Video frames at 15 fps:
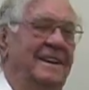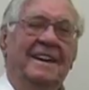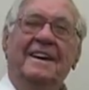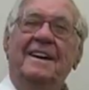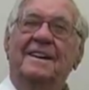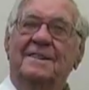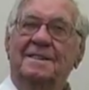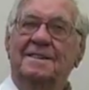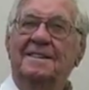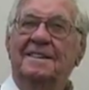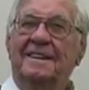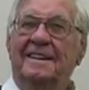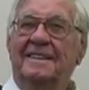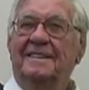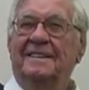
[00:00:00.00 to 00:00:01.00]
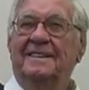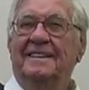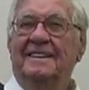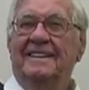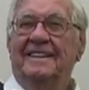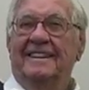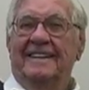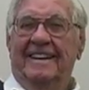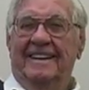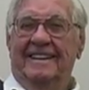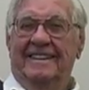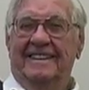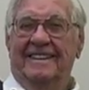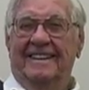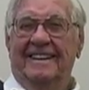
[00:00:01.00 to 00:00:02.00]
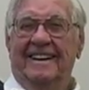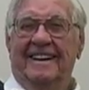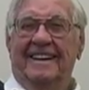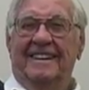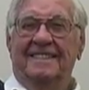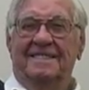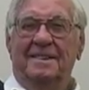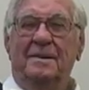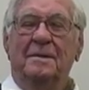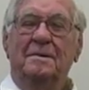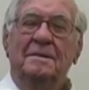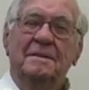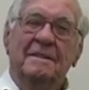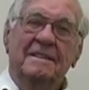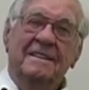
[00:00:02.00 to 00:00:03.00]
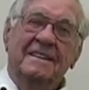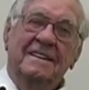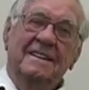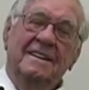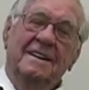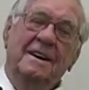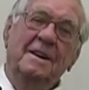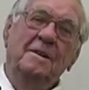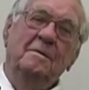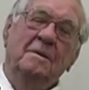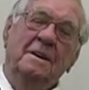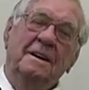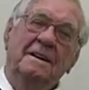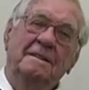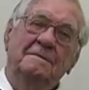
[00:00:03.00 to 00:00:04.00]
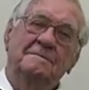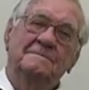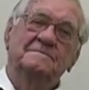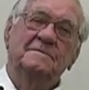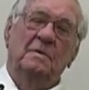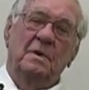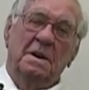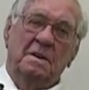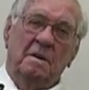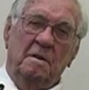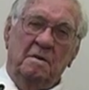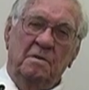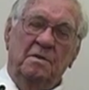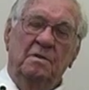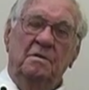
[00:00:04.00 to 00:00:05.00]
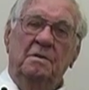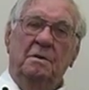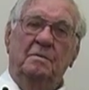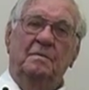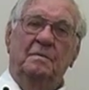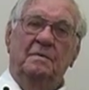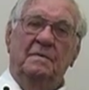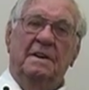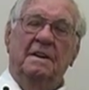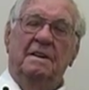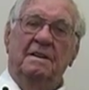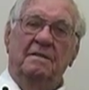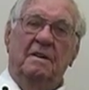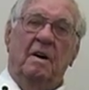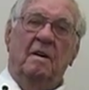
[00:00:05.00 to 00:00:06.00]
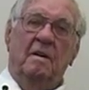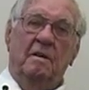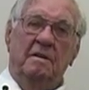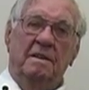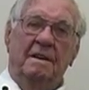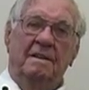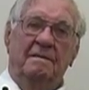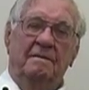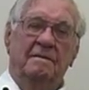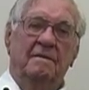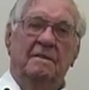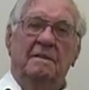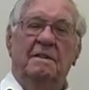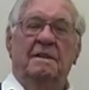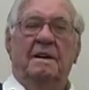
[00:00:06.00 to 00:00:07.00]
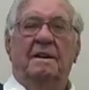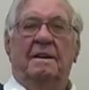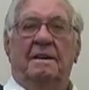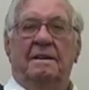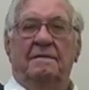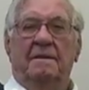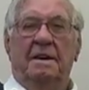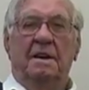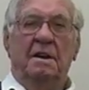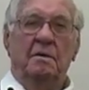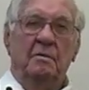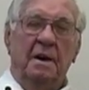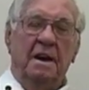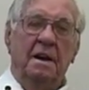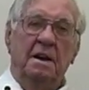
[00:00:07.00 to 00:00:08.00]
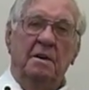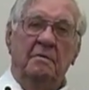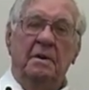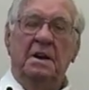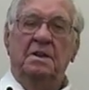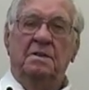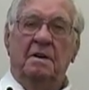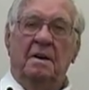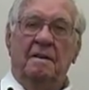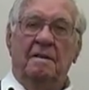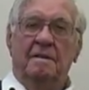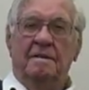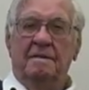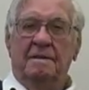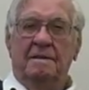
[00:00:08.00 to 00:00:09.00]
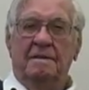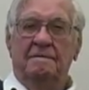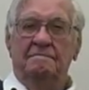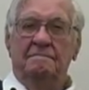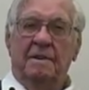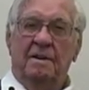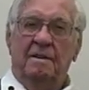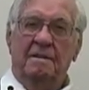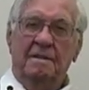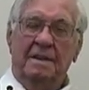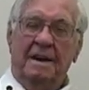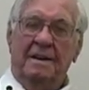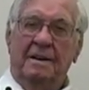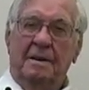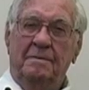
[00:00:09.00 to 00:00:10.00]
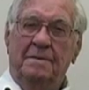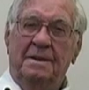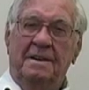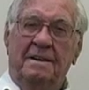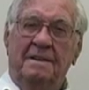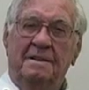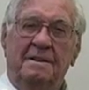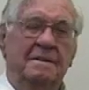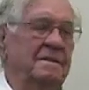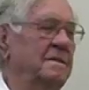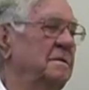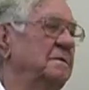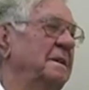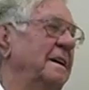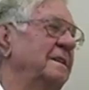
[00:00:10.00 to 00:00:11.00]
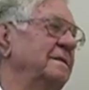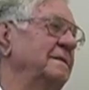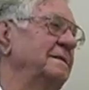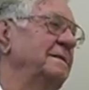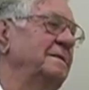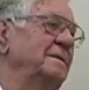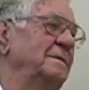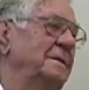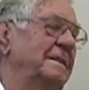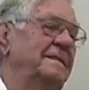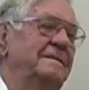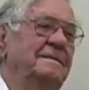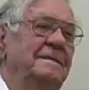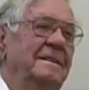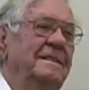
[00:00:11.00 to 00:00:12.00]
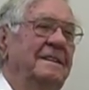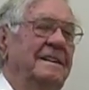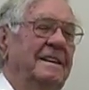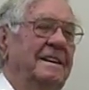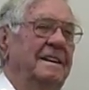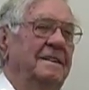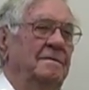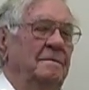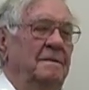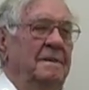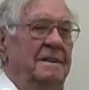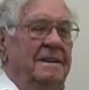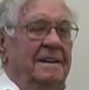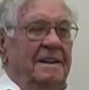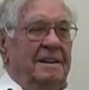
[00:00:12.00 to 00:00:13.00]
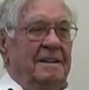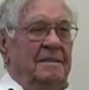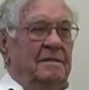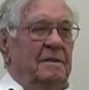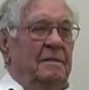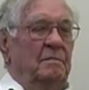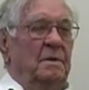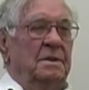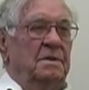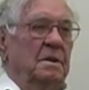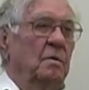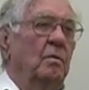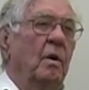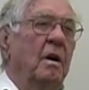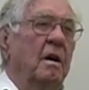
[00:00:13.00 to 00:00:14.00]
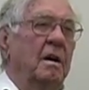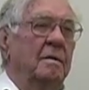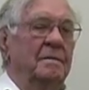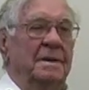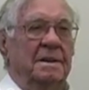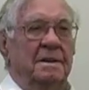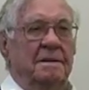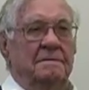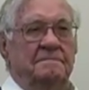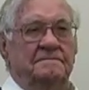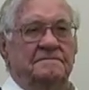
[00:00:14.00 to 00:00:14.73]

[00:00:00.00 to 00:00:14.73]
Yeah, she did. So anyway, we go through the all of the. Aniwitaw and all of that up there, and go down through there, and went to Guam and